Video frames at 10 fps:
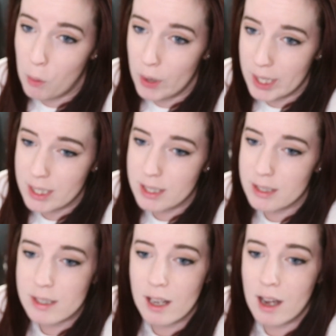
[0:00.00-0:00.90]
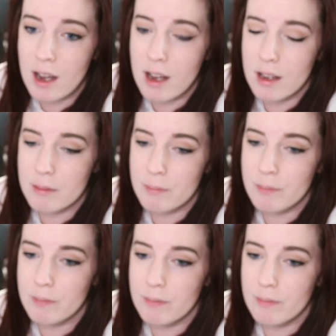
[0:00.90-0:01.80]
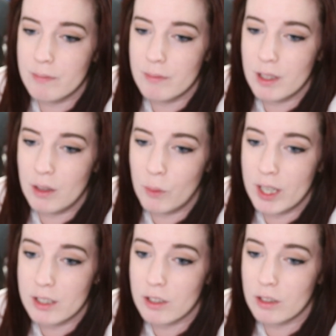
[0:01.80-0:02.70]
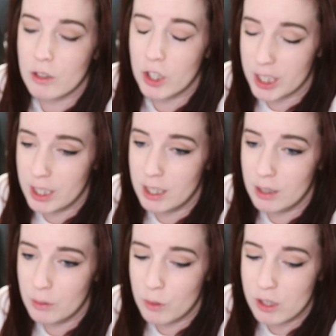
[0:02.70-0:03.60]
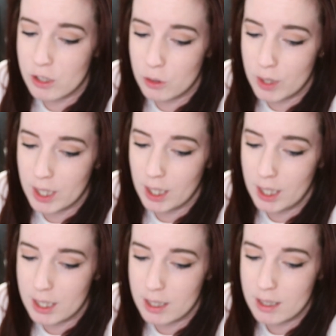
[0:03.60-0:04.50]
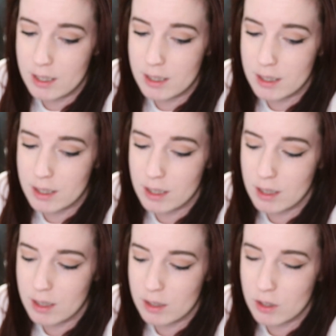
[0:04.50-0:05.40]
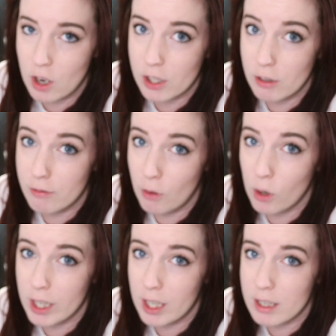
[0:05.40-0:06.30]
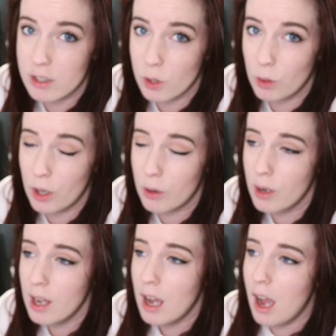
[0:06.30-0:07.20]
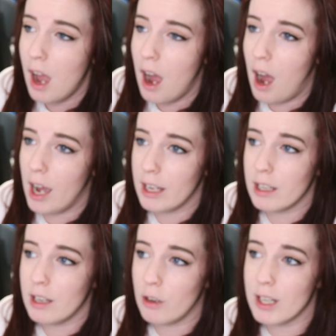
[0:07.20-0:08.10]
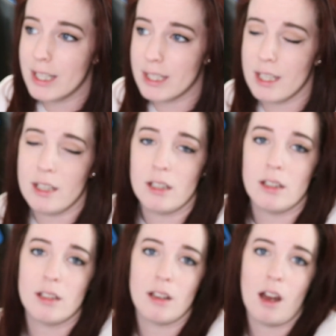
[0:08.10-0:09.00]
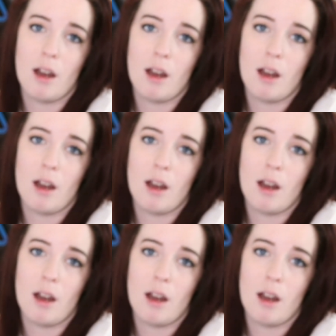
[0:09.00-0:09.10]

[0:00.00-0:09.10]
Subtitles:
point, when Cookie was doing his song Euphoria, his solo, I had already seen